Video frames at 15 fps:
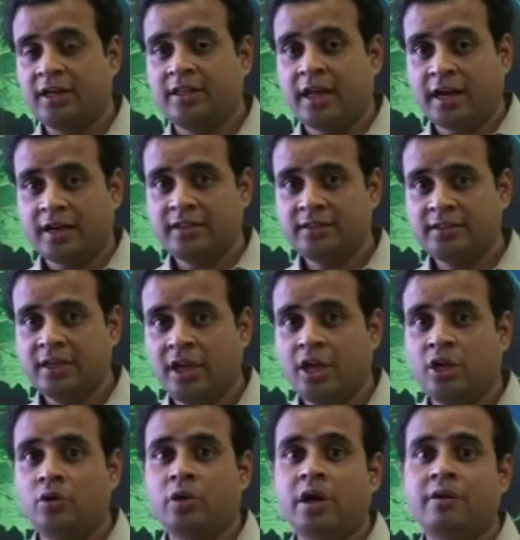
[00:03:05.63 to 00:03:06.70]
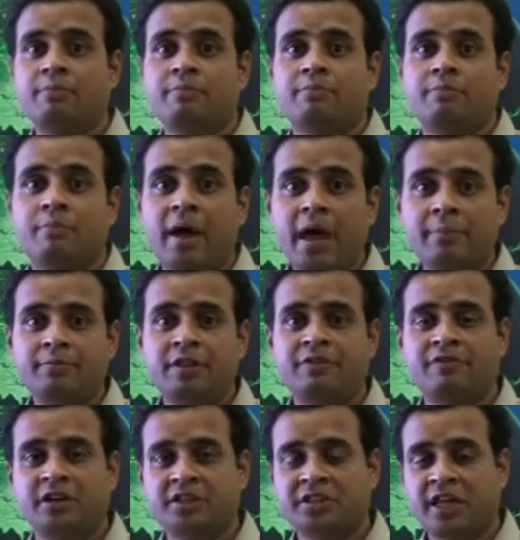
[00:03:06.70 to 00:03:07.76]
That is, you can map the
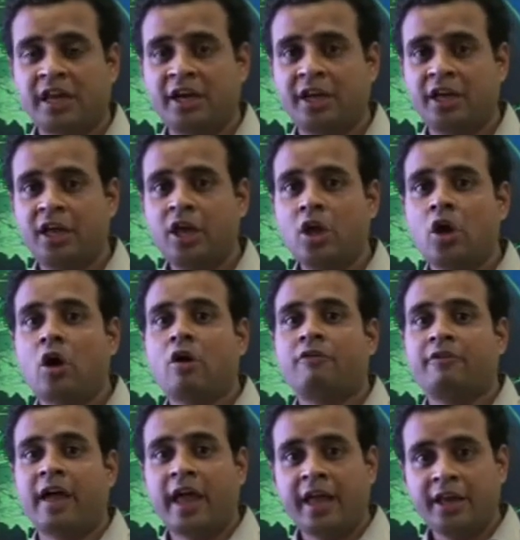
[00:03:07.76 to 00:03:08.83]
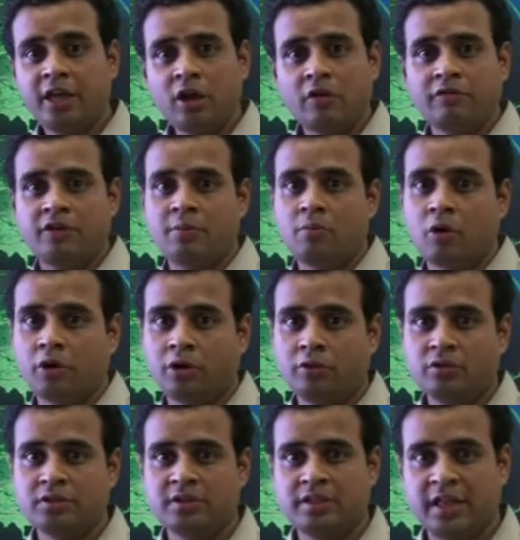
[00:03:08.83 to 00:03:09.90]
functionality of any of the
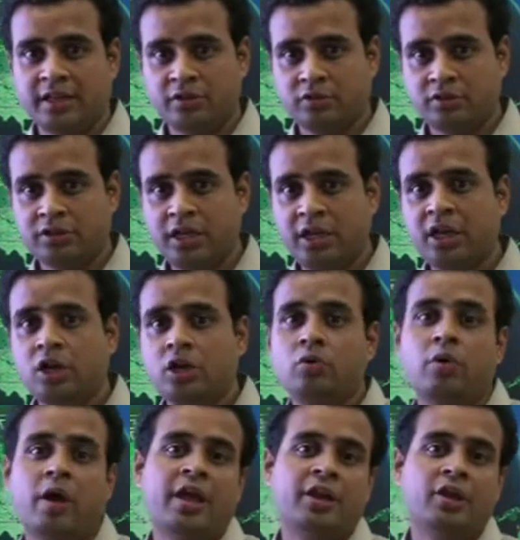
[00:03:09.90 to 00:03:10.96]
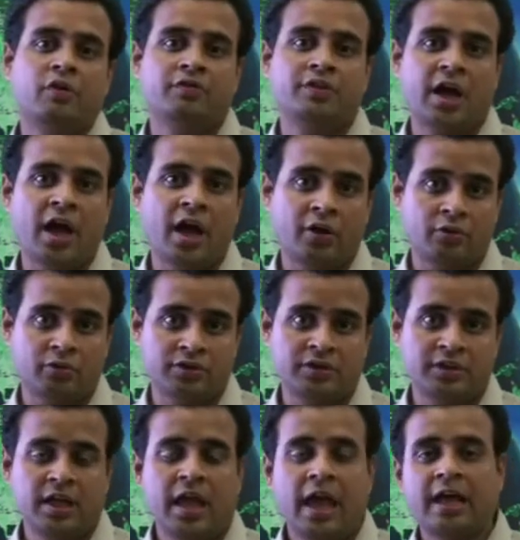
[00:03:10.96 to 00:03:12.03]
modules in the SoC to any of the
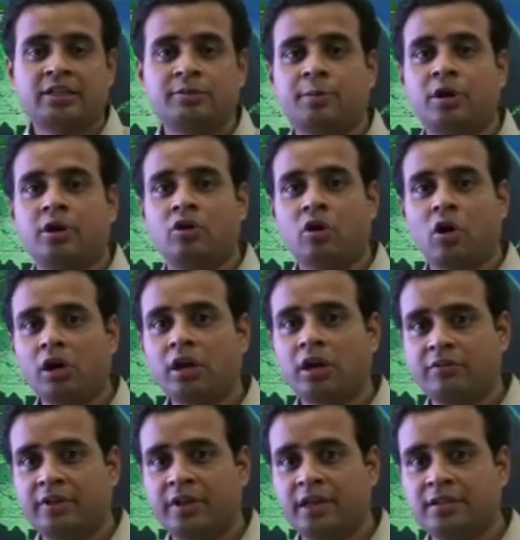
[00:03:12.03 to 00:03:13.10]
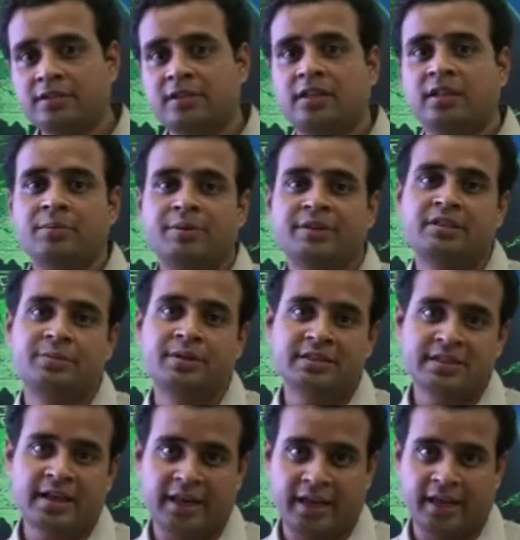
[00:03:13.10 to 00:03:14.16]
IOs as per your convenience in the PCB
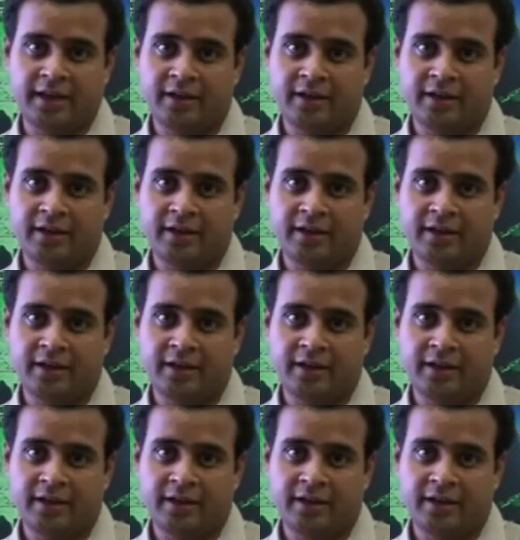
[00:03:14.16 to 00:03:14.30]
design.